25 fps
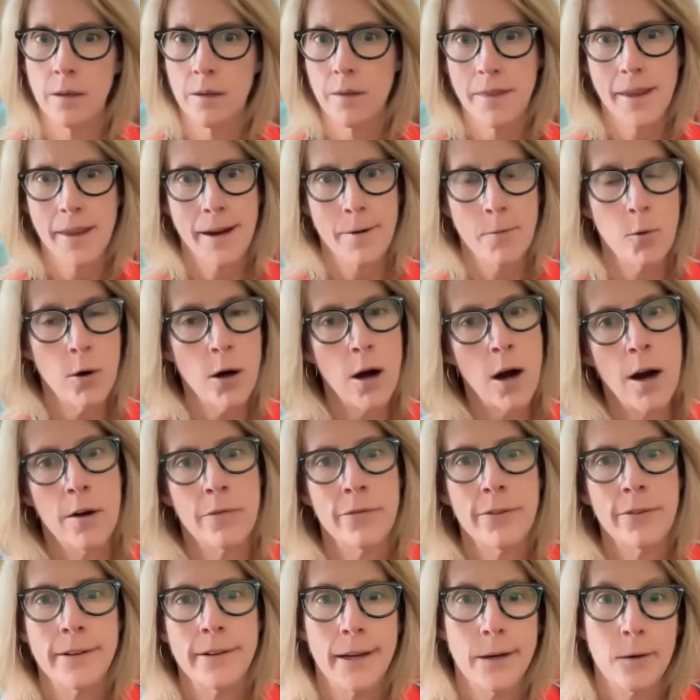They will
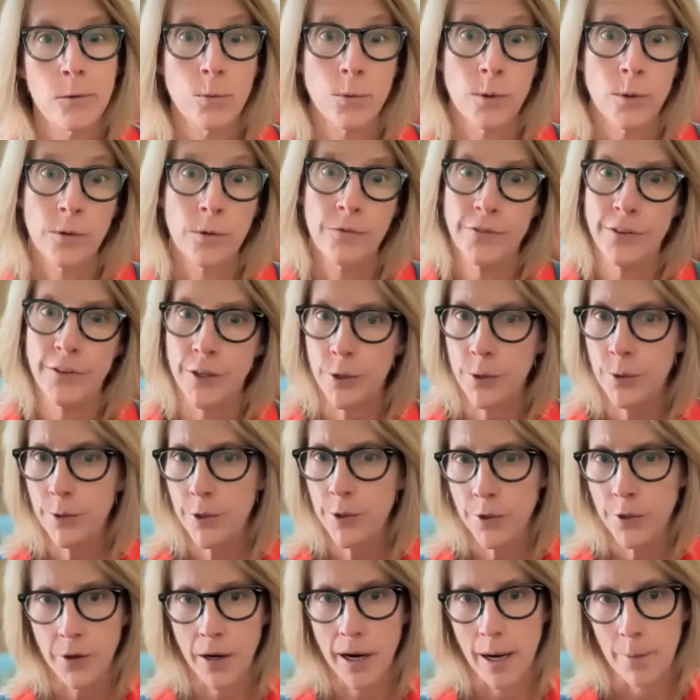often like review
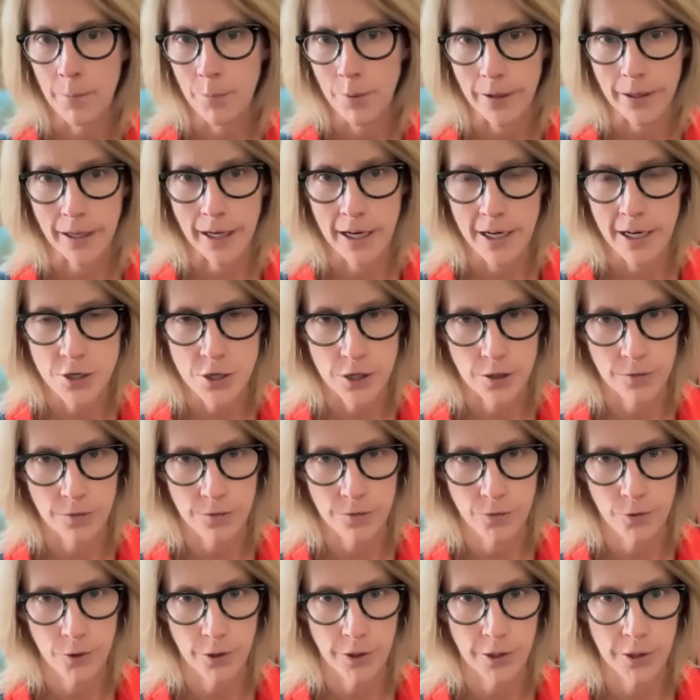your application
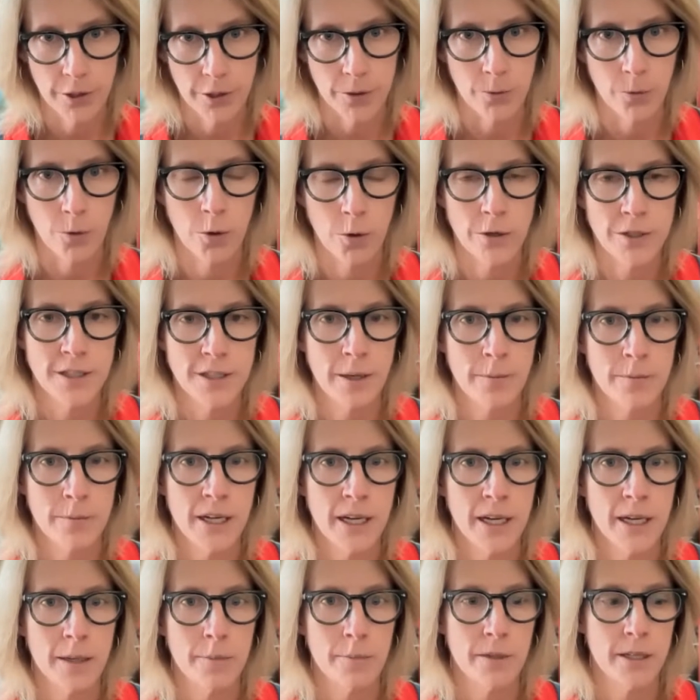for you, or
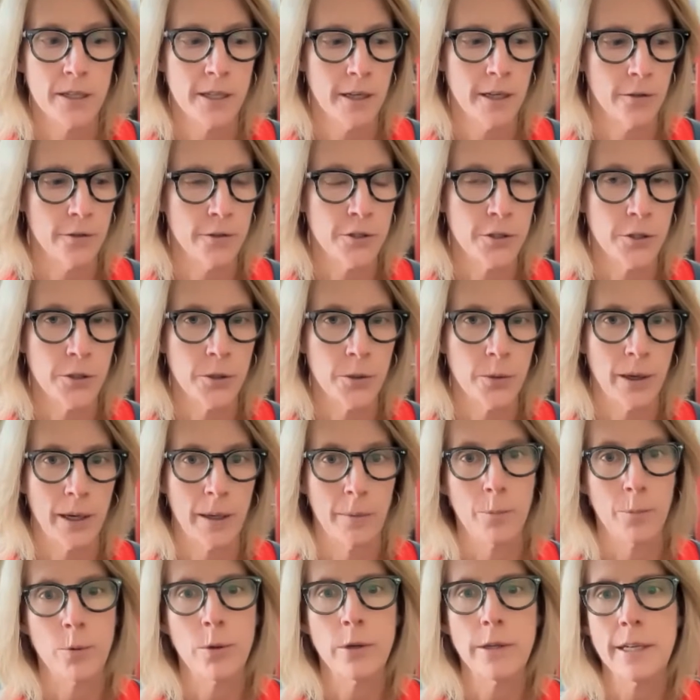sometimes they'll do a
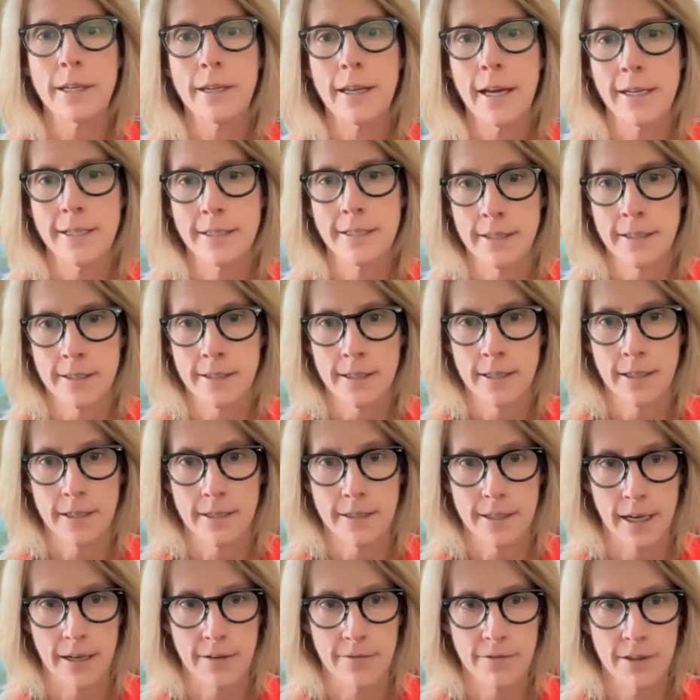pre-licensing
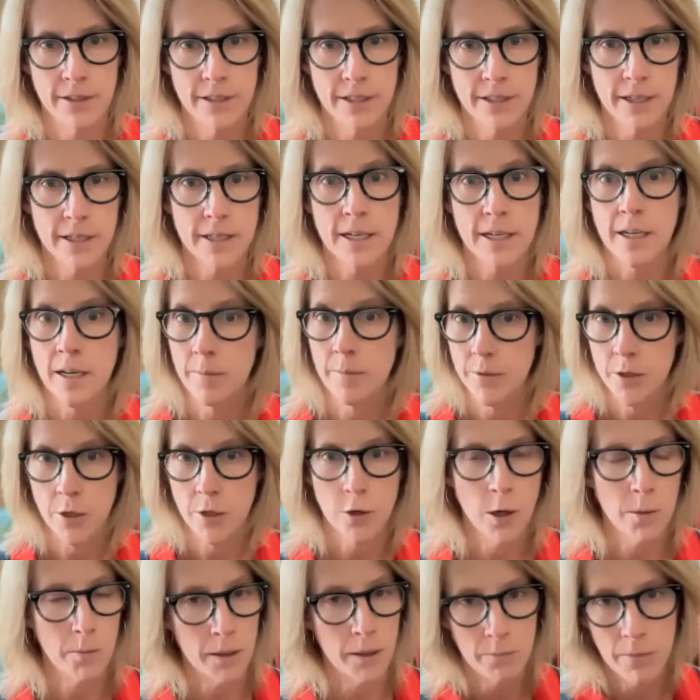site visit to come to your
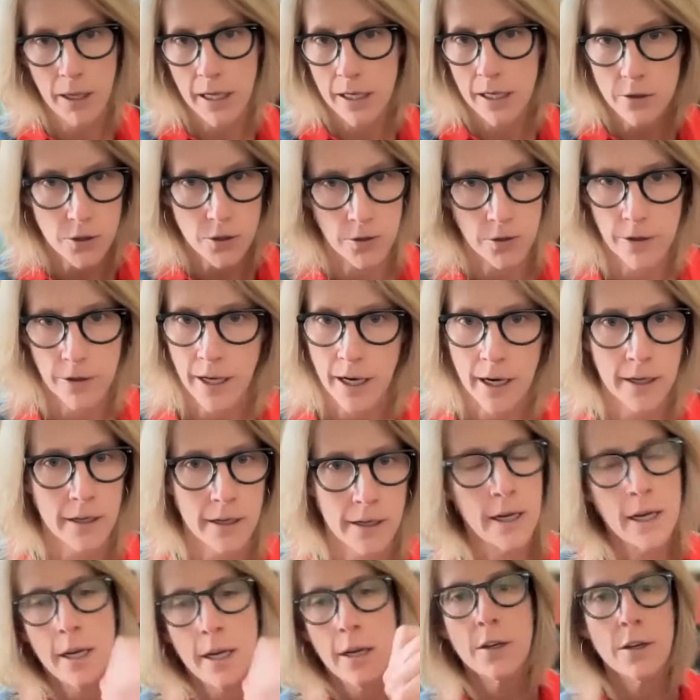home and make sure that
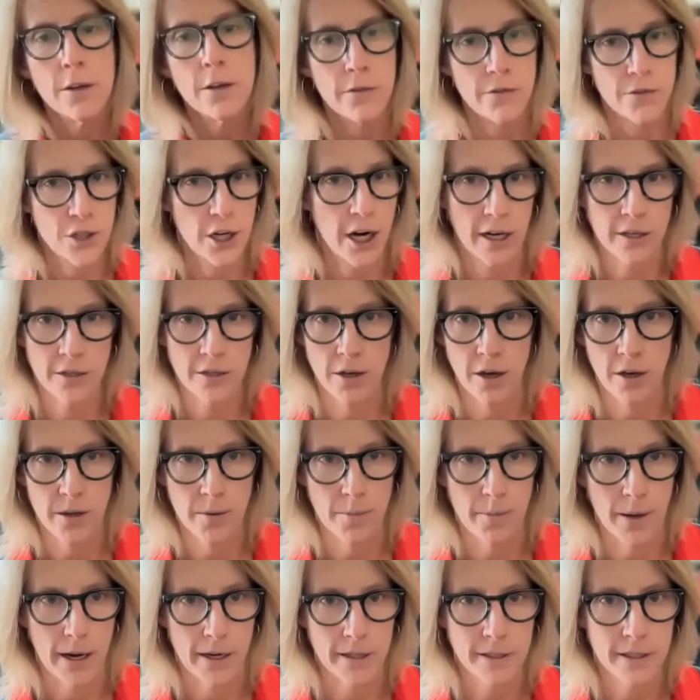you've checked all the
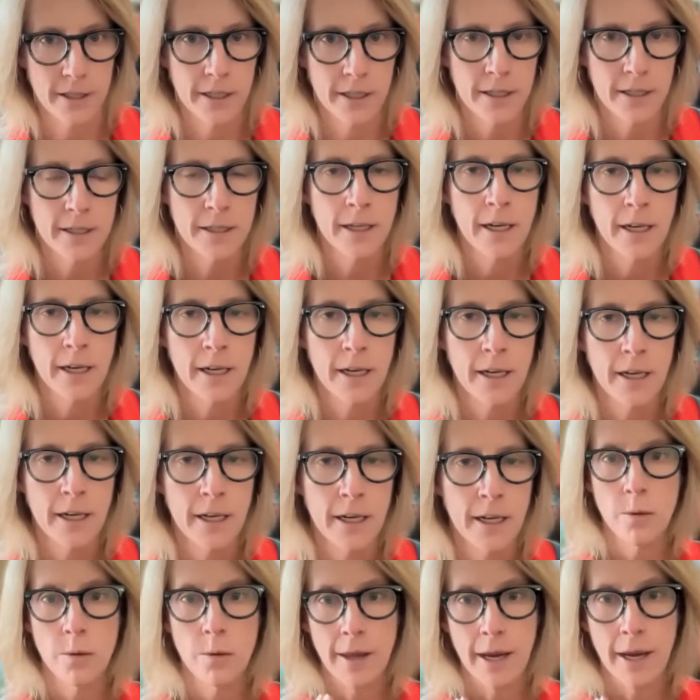boxes.
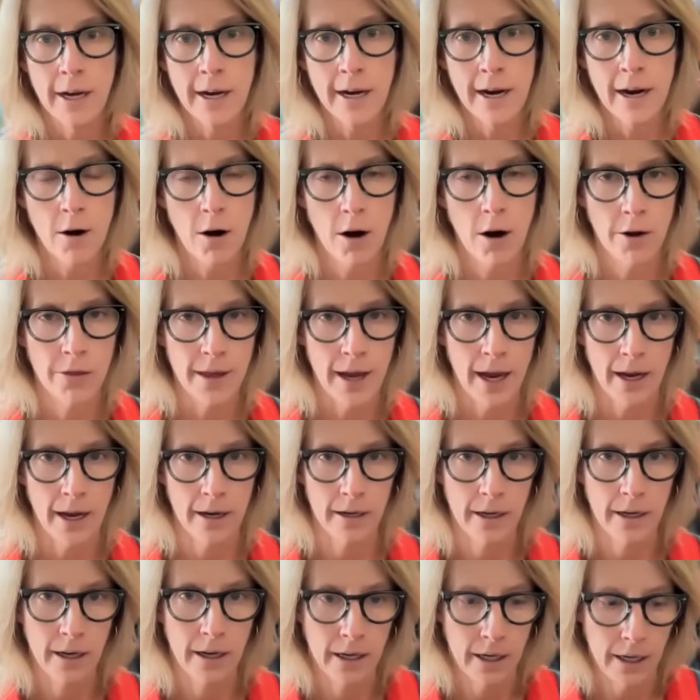So they are that
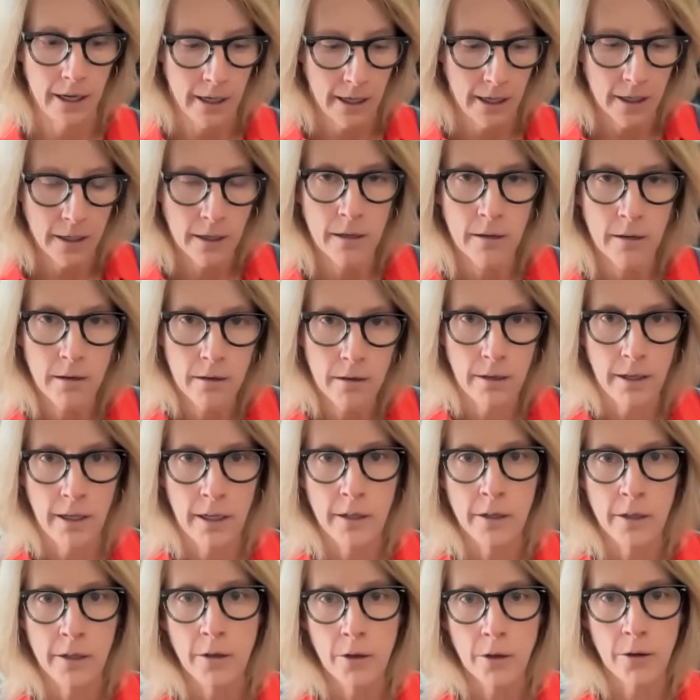in
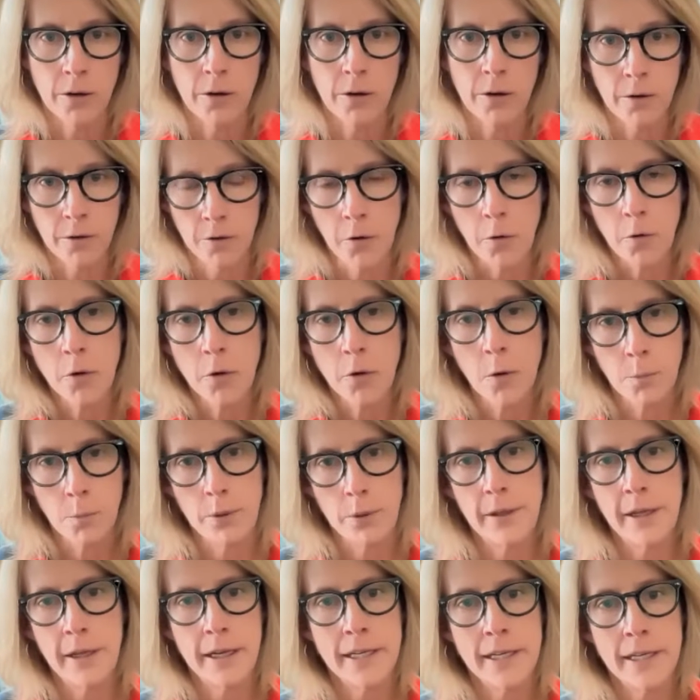your local
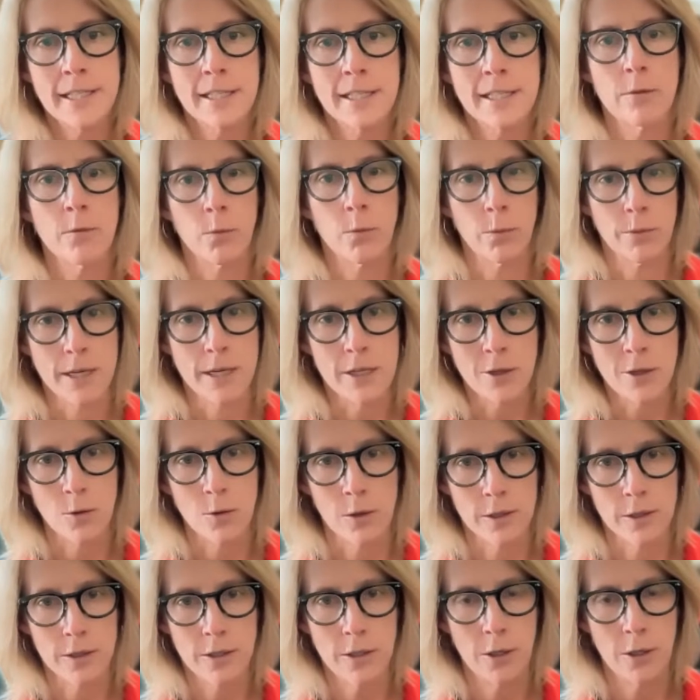place
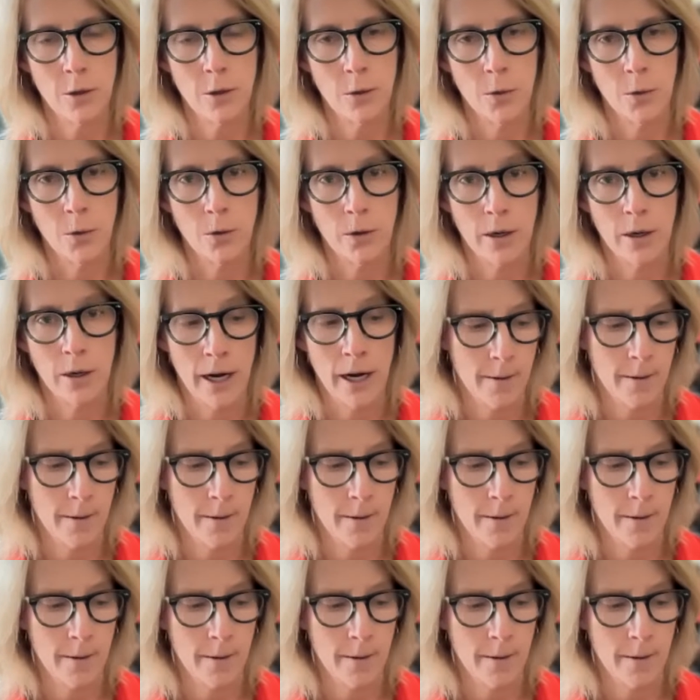resource who